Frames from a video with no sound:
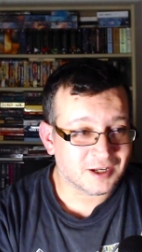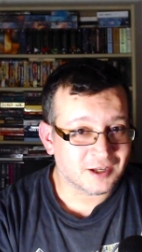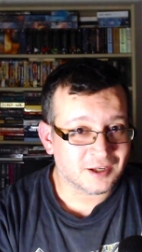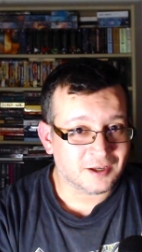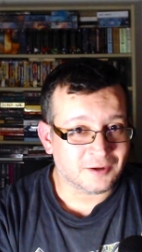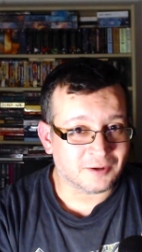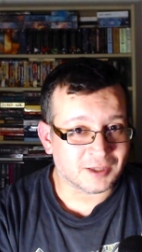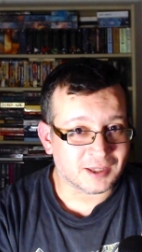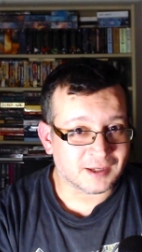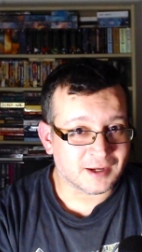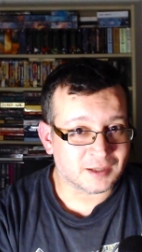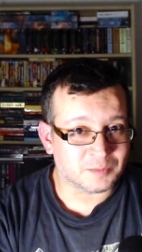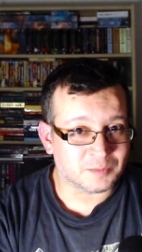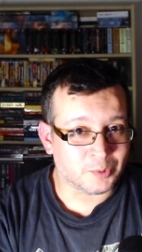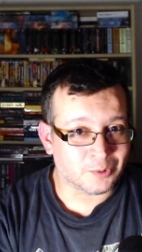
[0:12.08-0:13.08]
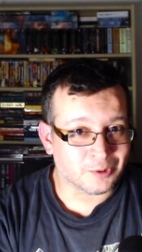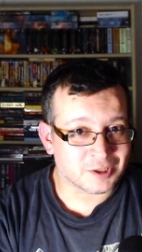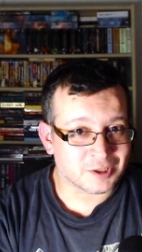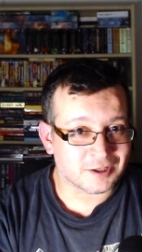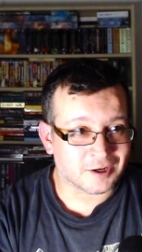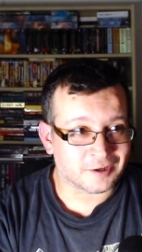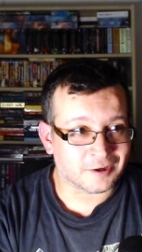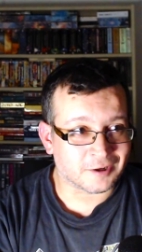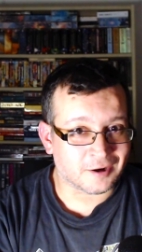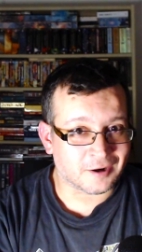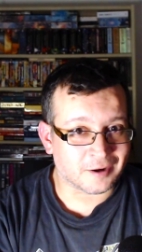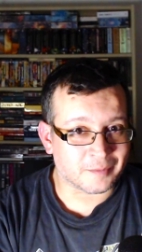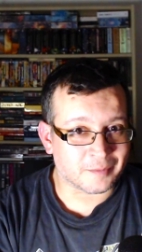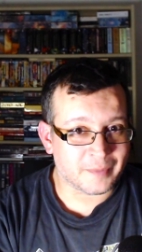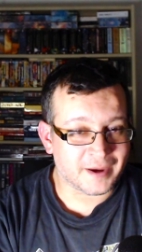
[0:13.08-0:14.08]
you can get books that
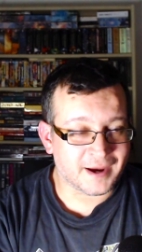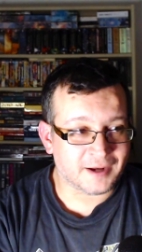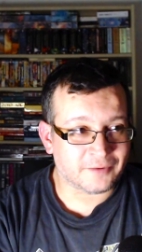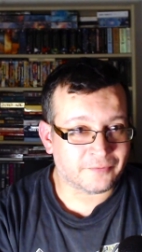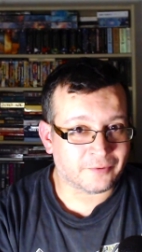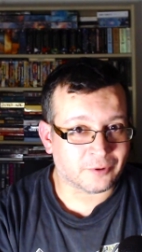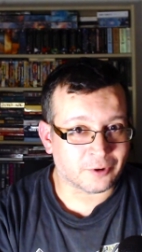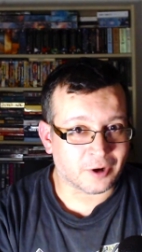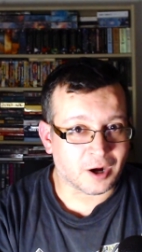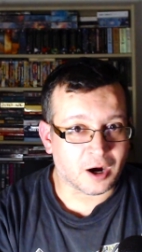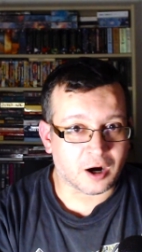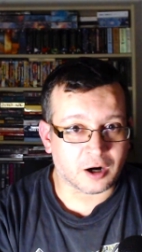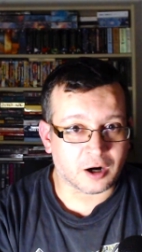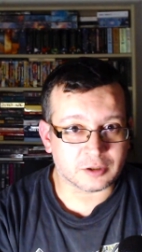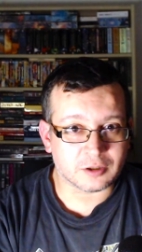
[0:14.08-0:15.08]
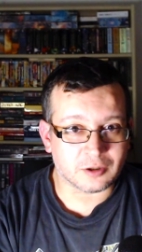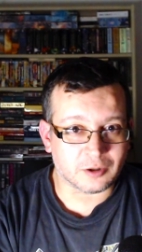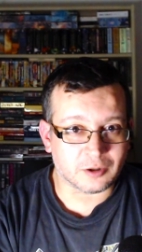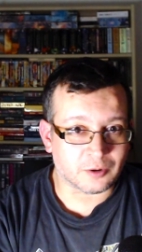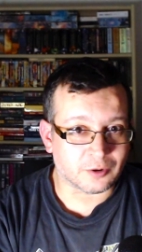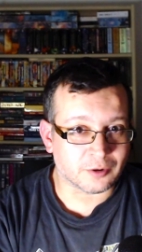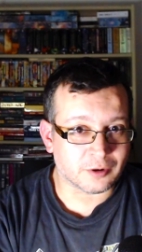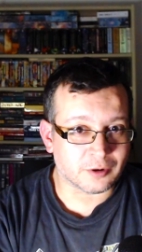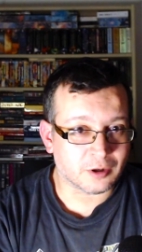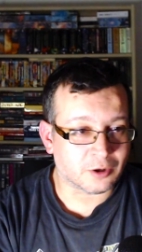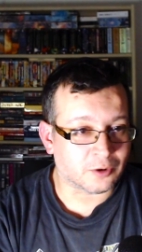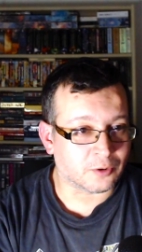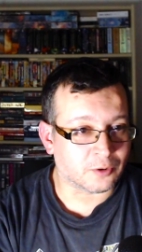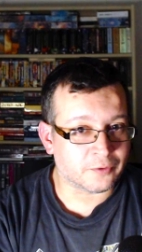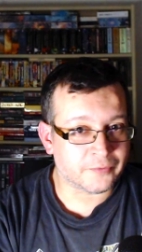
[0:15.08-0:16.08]
are made for hardcore
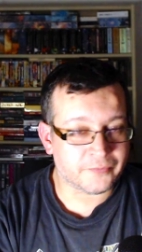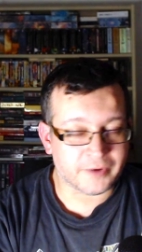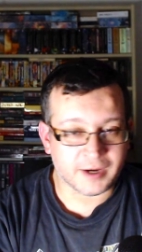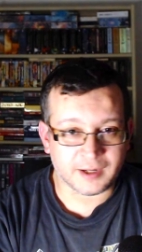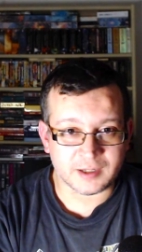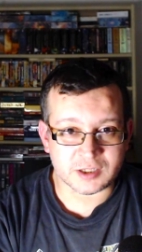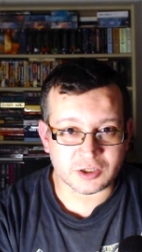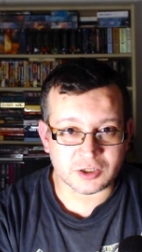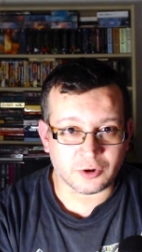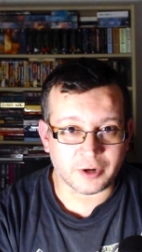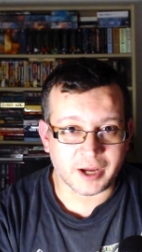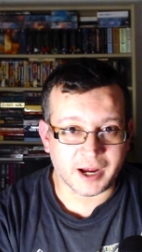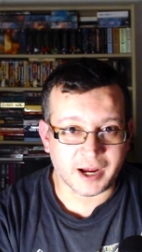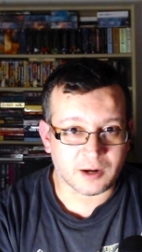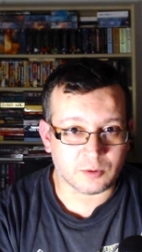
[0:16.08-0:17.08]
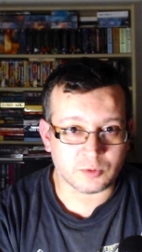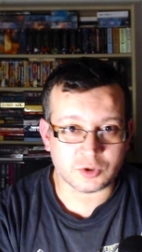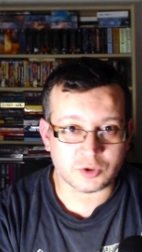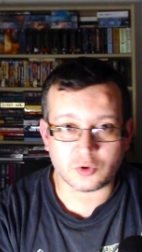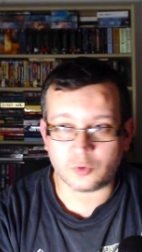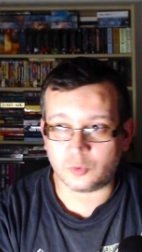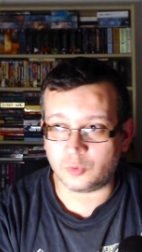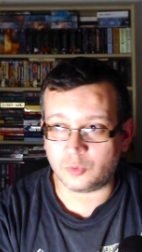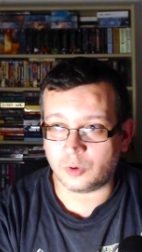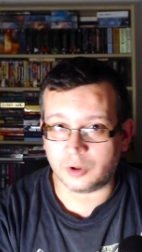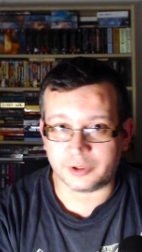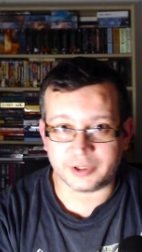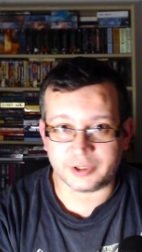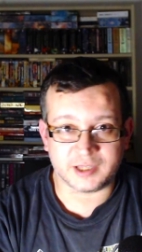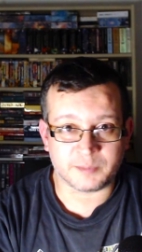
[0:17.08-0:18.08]
horror fans, gore hounds who
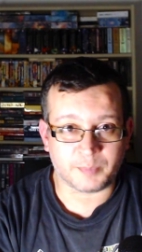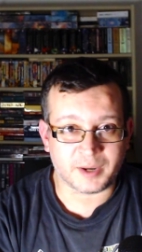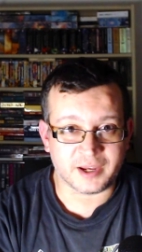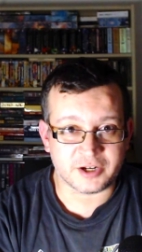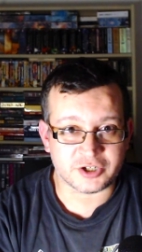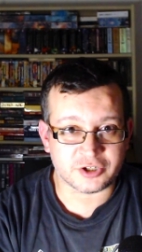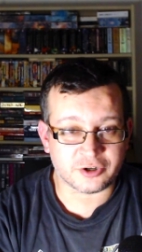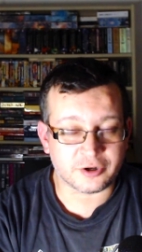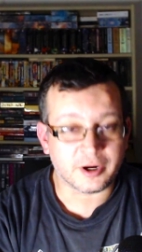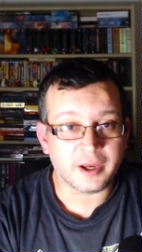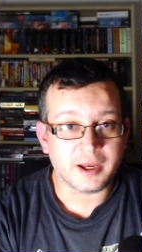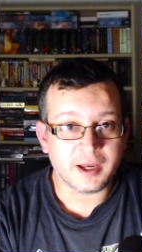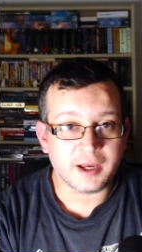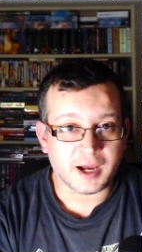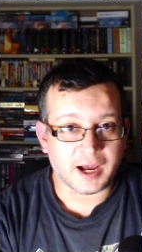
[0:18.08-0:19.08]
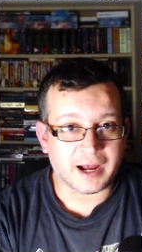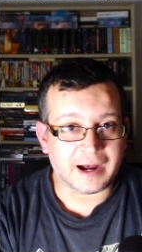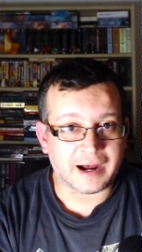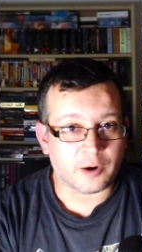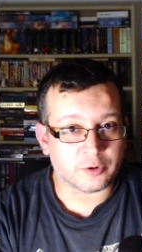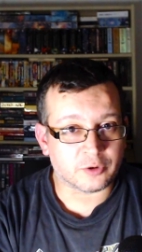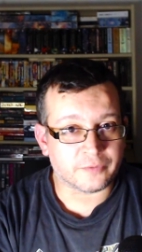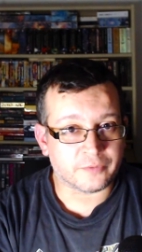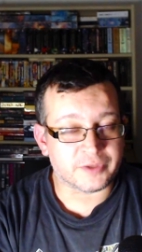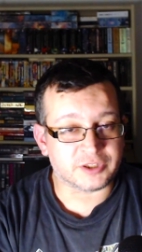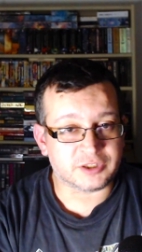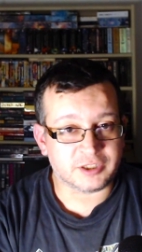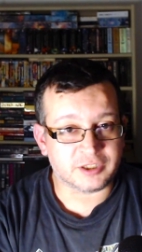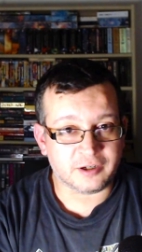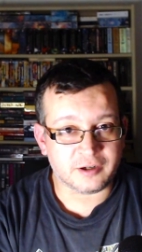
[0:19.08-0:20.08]
only get pleasure out of the
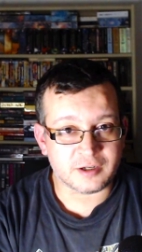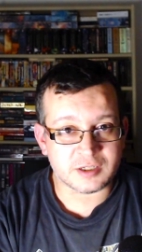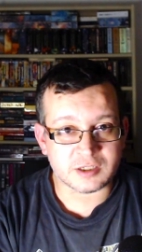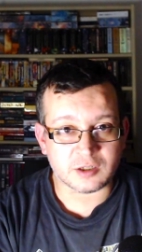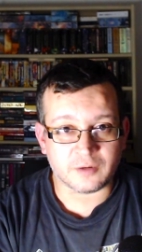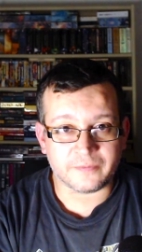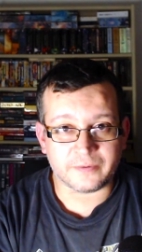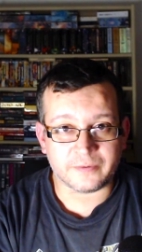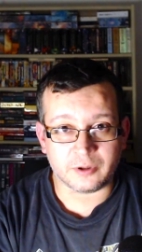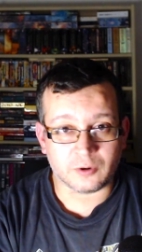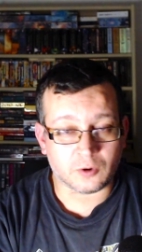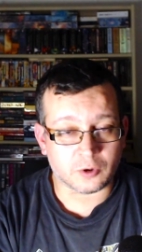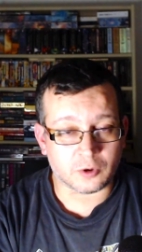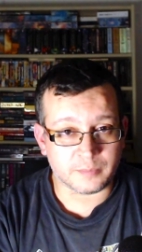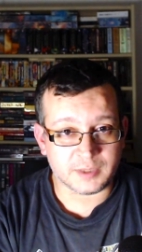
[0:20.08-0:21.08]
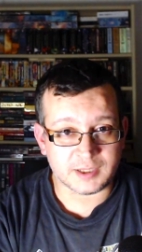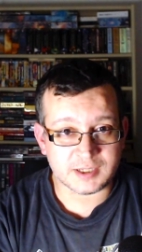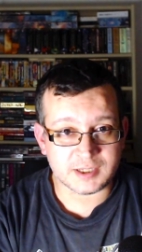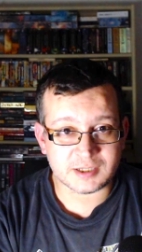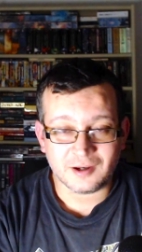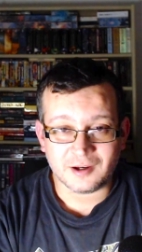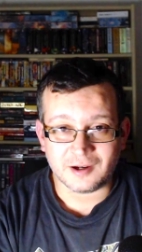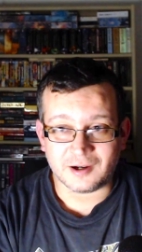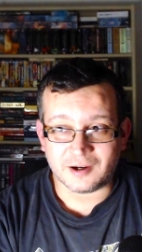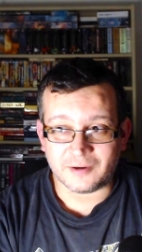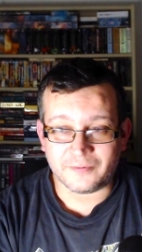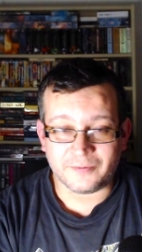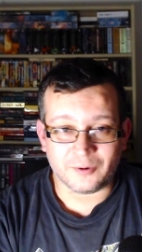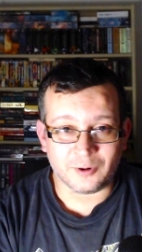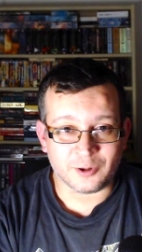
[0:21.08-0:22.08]
tears of normies uh,
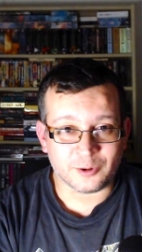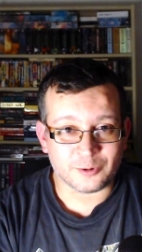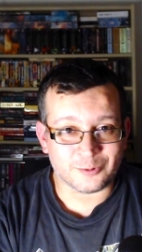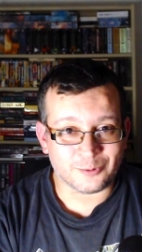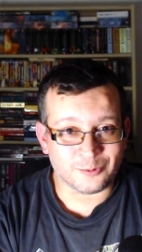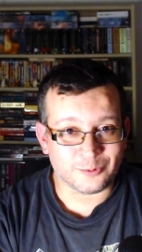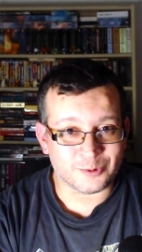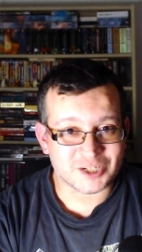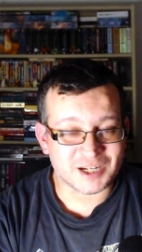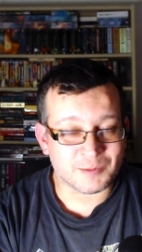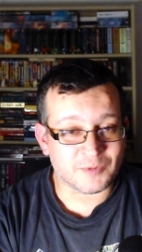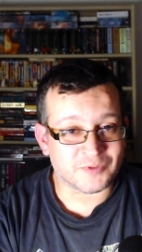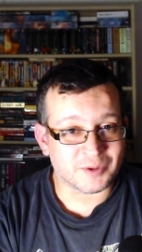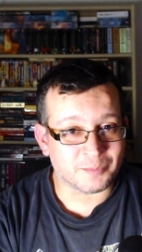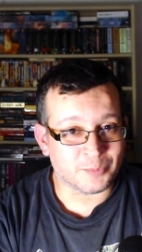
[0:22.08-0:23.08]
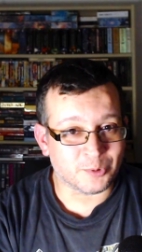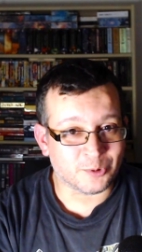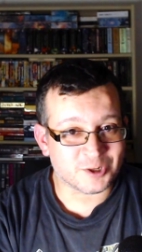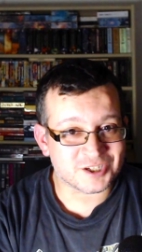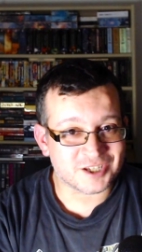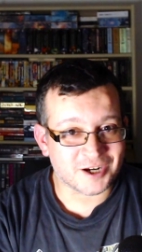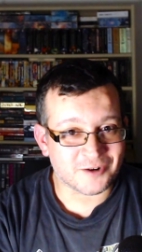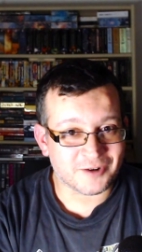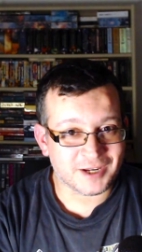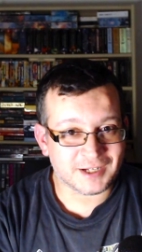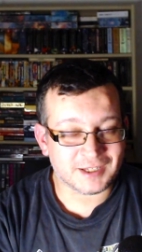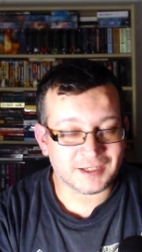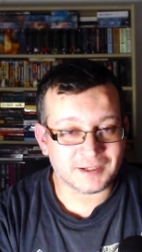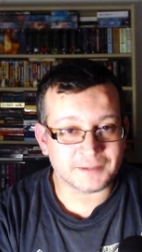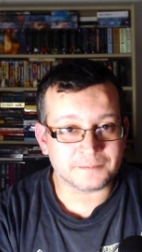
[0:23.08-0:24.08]
falling through some of the books they're
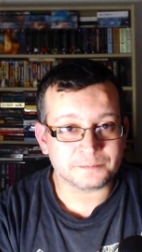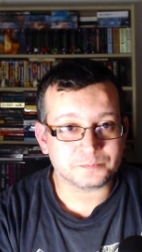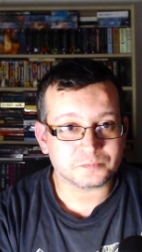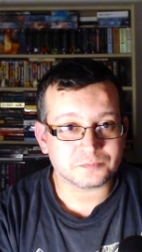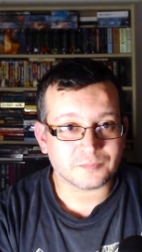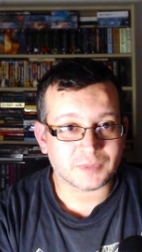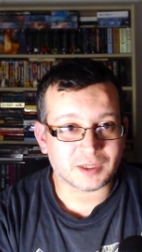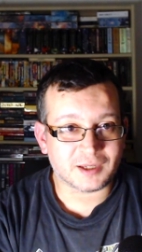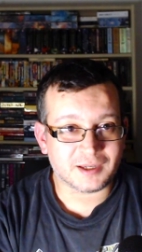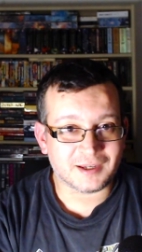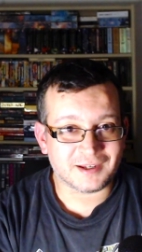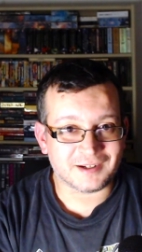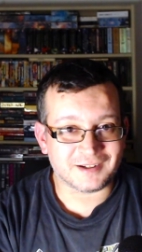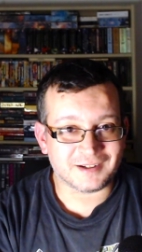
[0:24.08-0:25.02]
reading and